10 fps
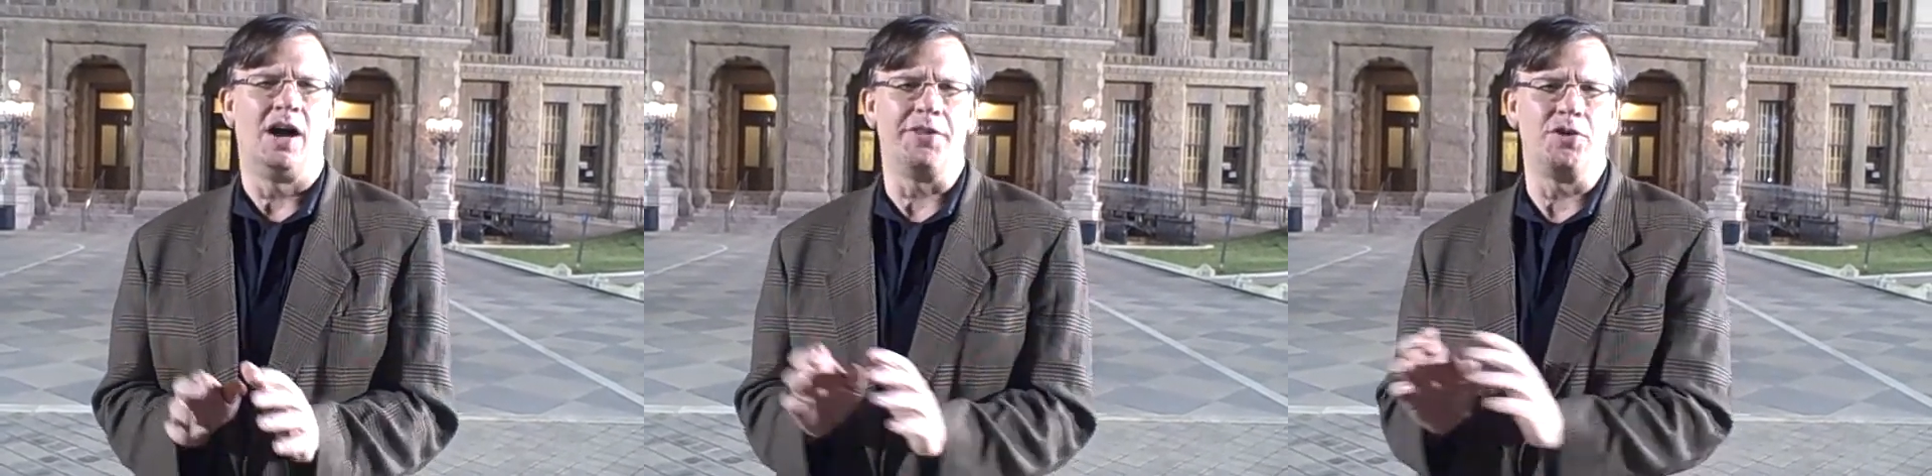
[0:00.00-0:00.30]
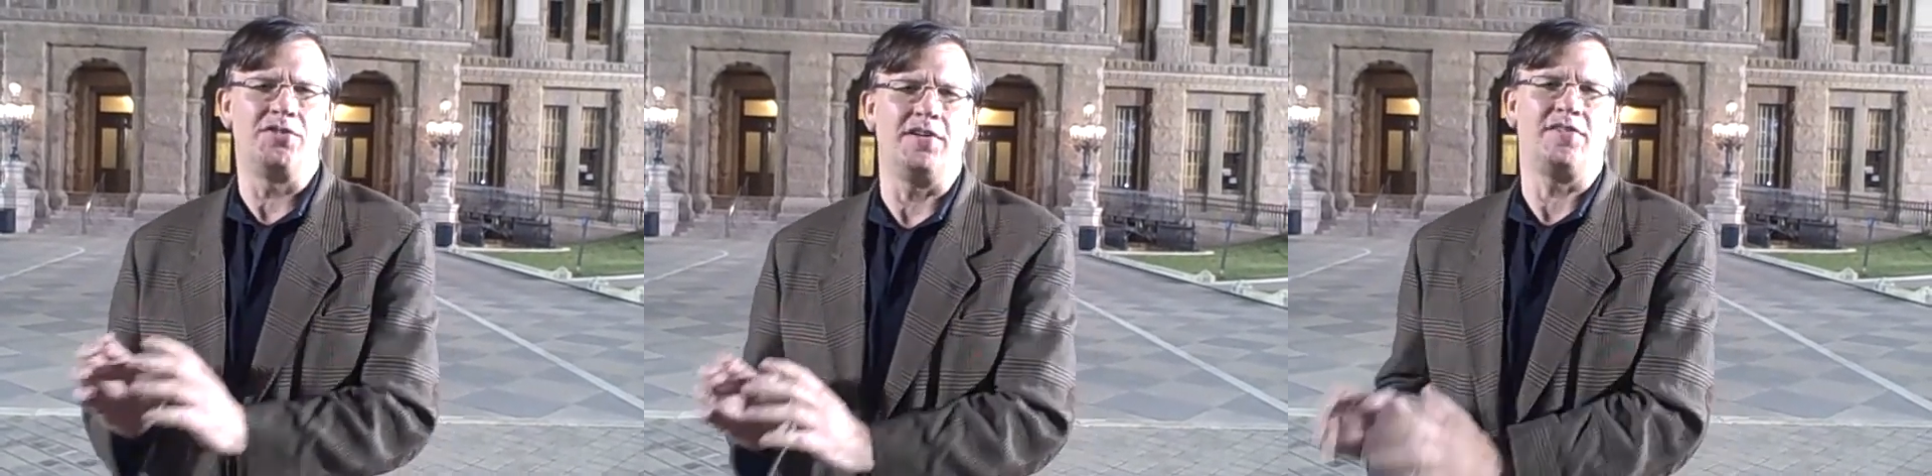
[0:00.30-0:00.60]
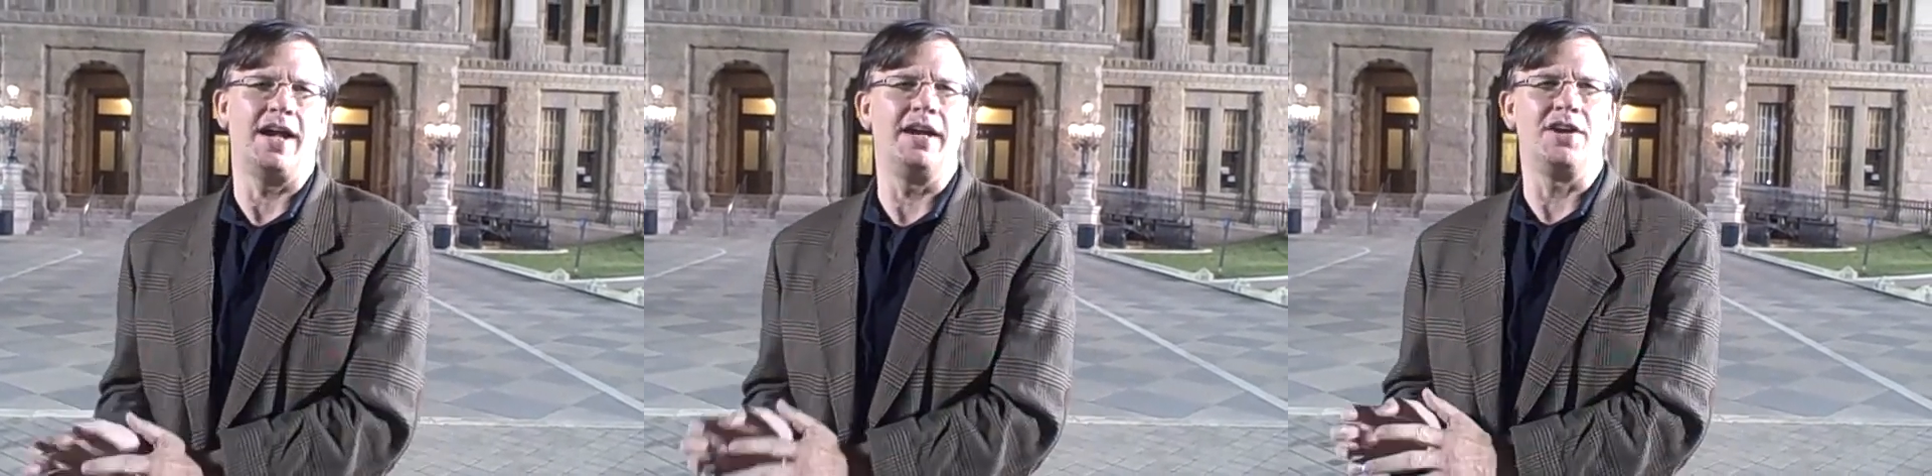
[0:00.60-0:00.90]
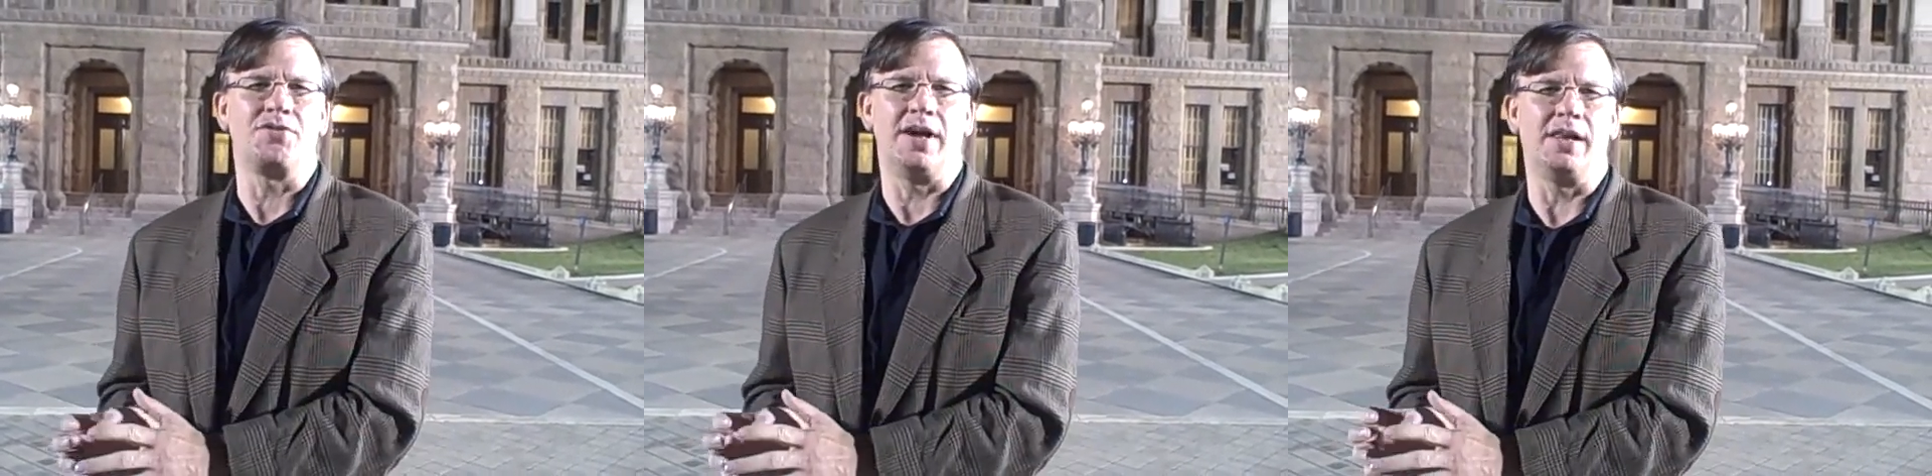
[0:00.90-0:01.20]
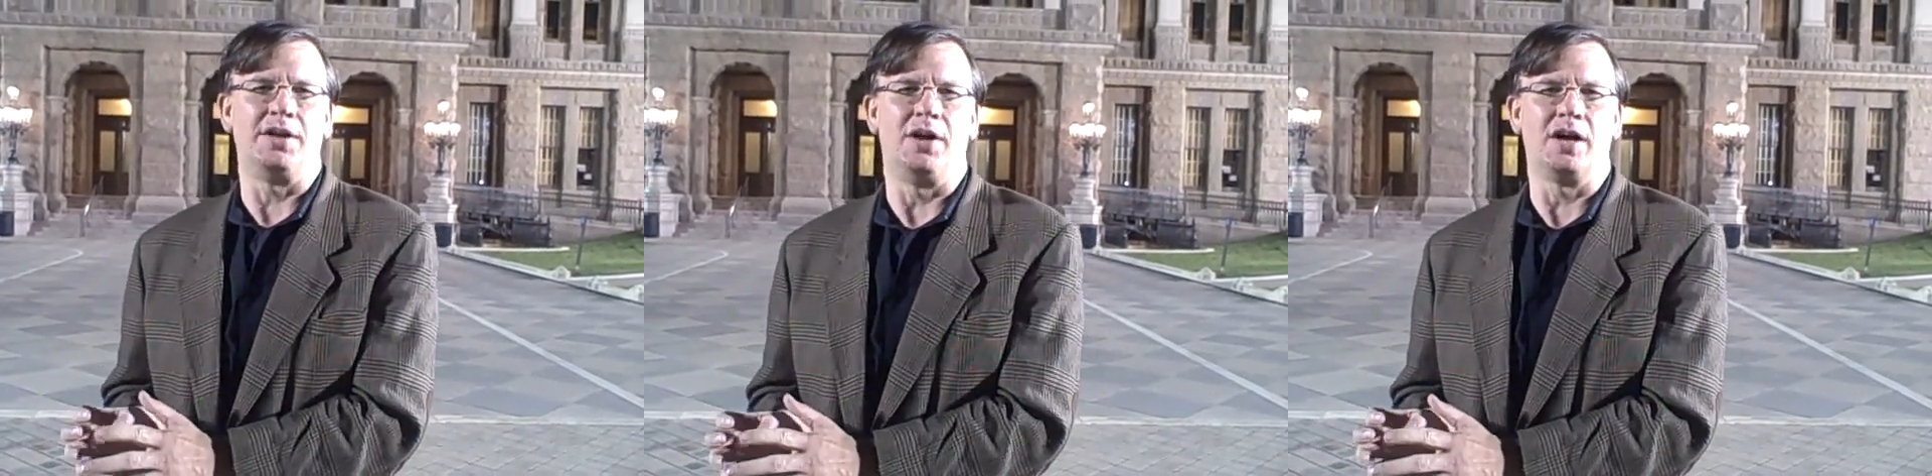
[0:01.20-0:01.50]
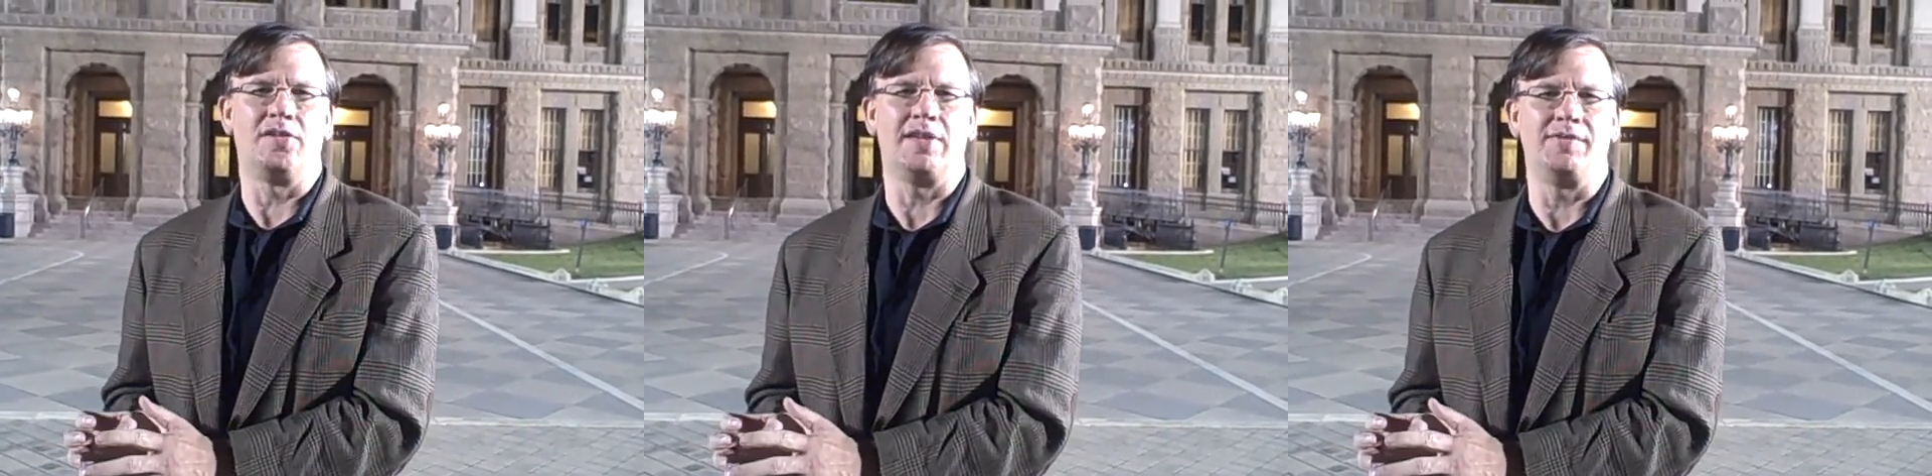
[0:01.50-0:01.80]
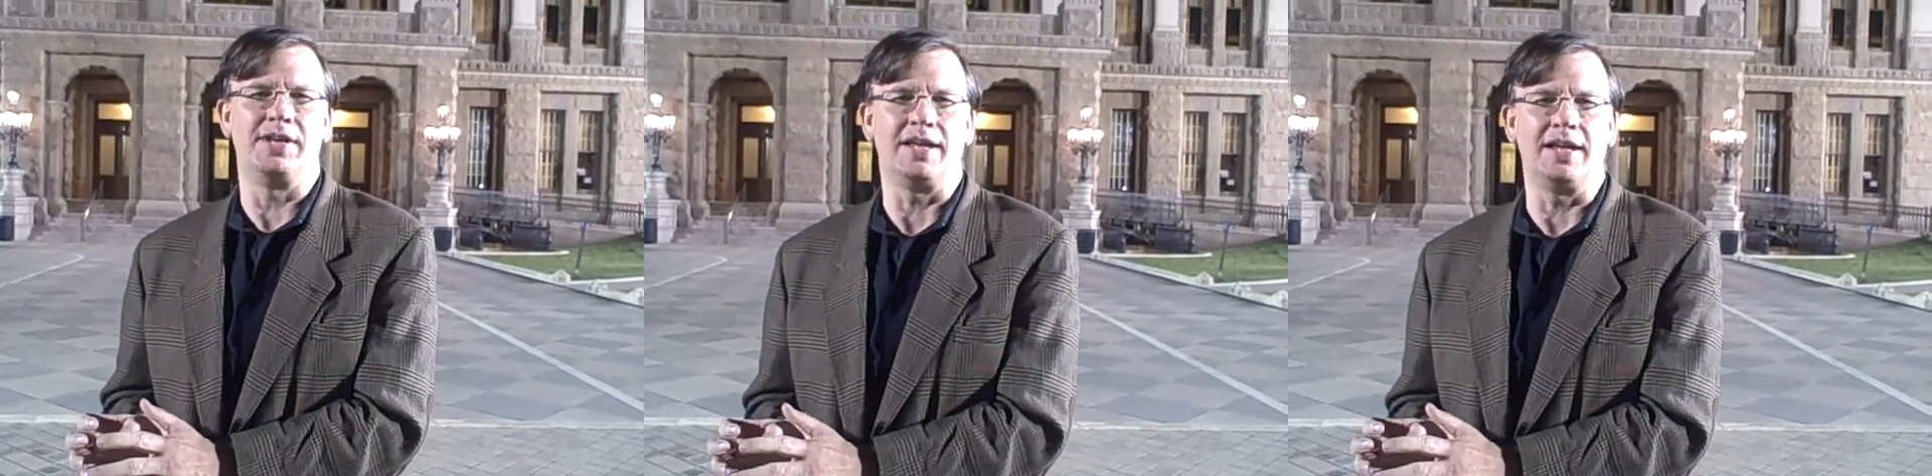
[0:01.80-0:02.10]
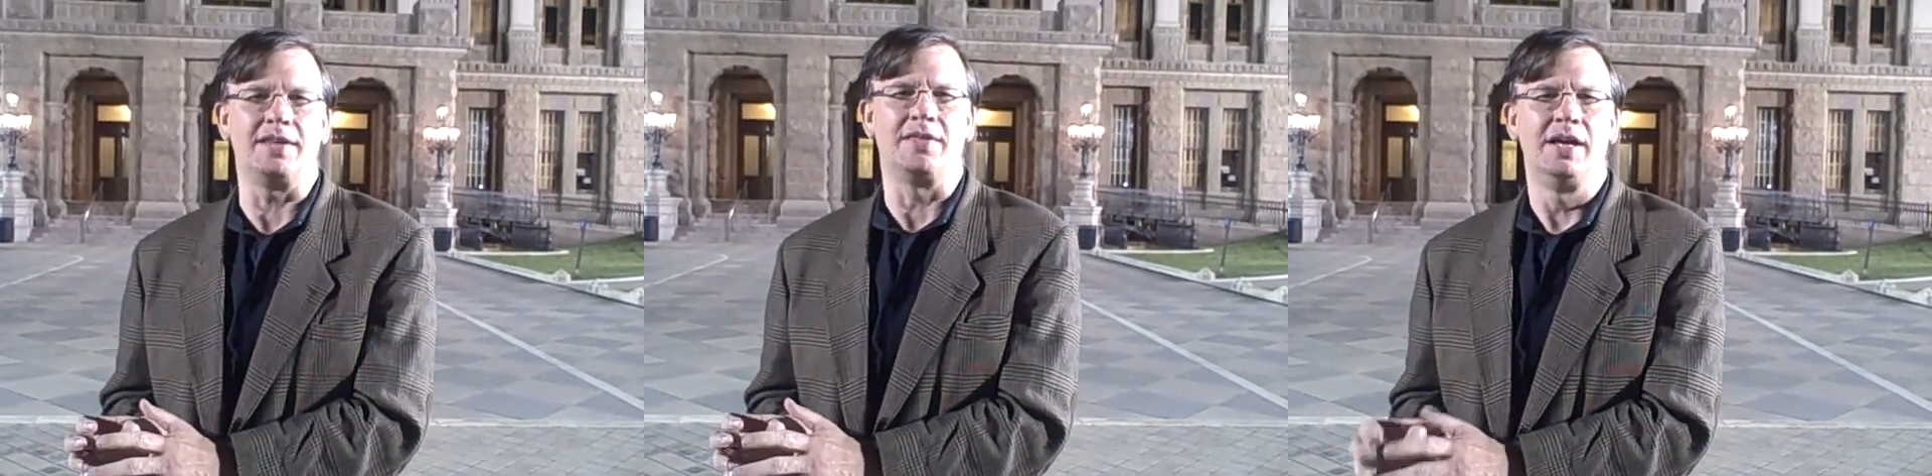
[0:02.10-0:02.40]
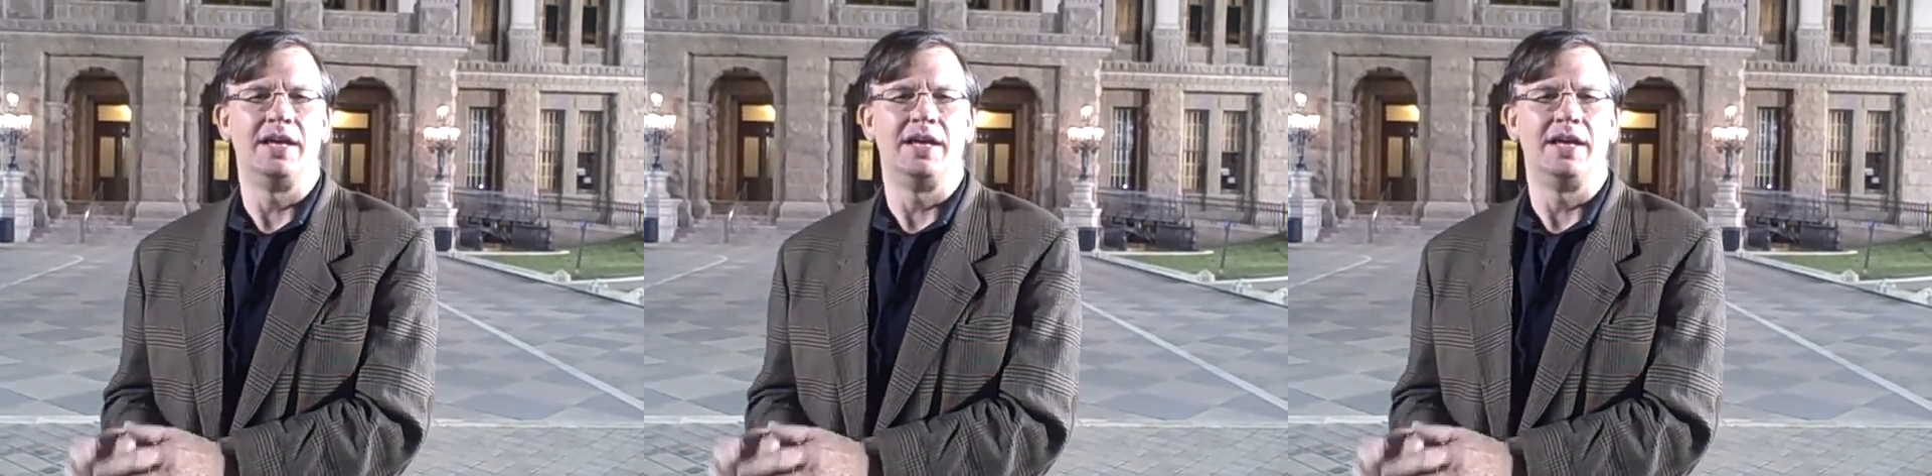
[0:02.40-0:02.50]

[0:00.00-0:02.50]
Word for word: although she's standing trial on August seventeenth,